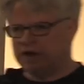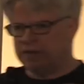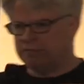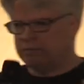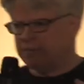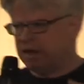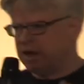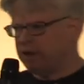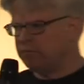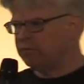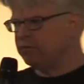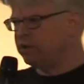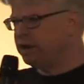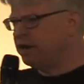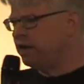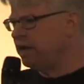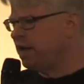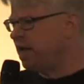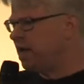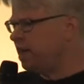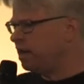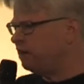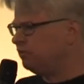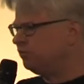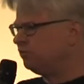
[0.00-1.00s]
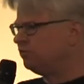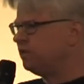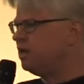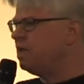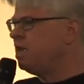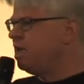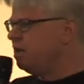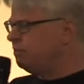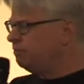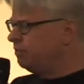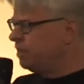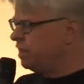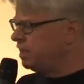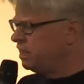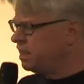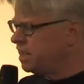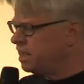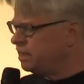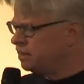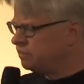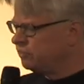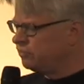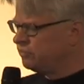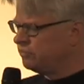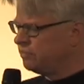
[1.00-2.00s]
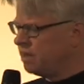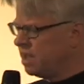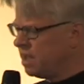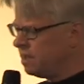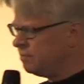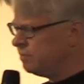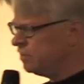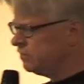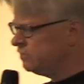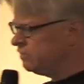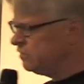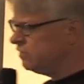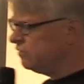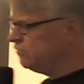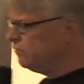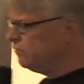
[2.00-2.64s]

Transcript: and memory as mediated through amateur